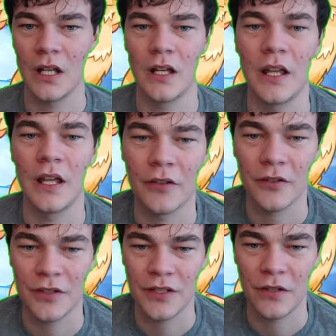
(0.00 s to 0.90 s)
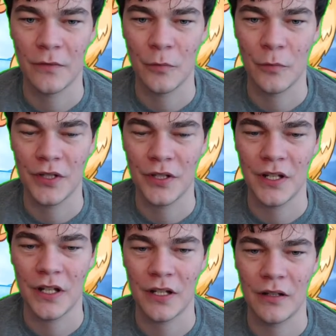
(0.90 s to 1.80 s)
And on a scale from 1 to
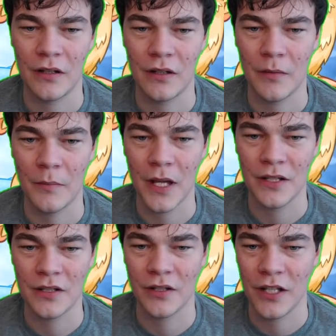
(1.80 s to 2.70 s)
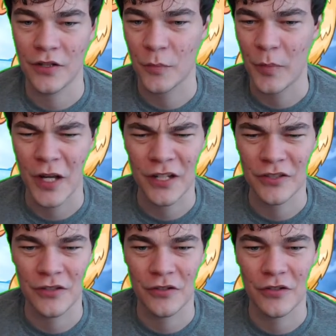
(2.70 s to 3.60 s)
10, imagine like your
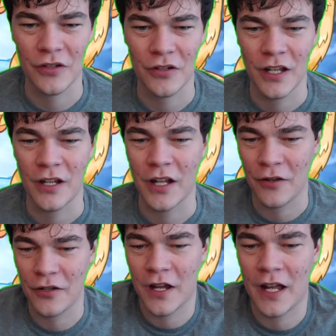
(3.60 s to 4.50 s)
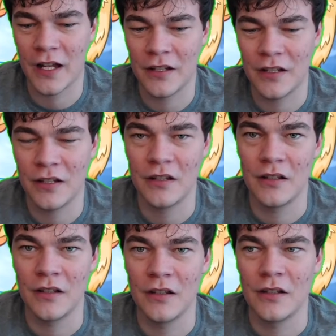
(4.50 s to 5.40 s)
posture and how you're acting
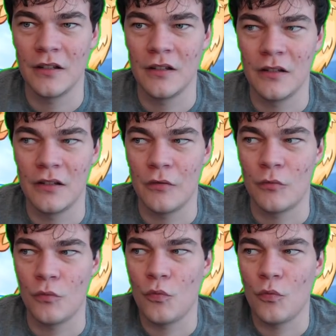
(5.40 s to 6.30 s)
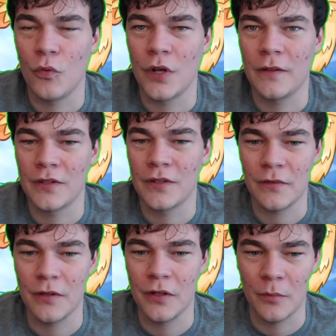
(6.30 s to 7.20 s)
give yourself
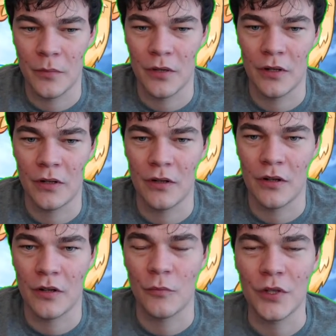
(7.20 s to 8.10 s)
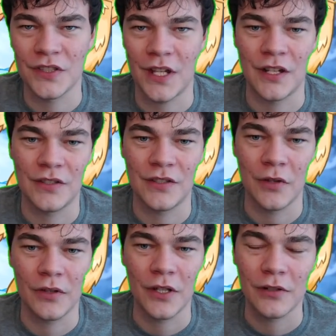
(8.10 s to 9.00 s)
a number on what status you
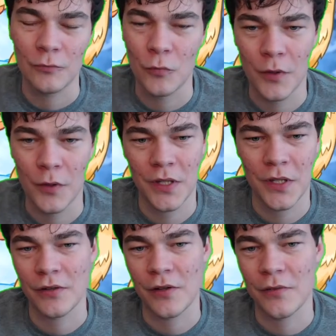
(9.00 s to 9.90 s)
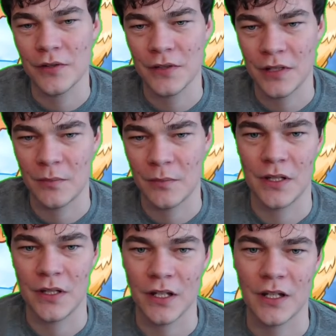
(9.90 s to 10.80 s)
are like one being the lowest and 10
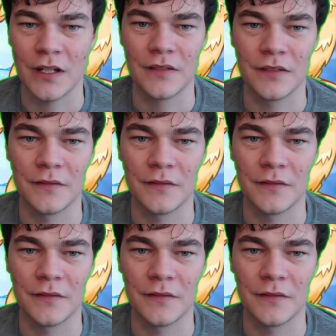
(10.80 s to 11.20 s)
being the highest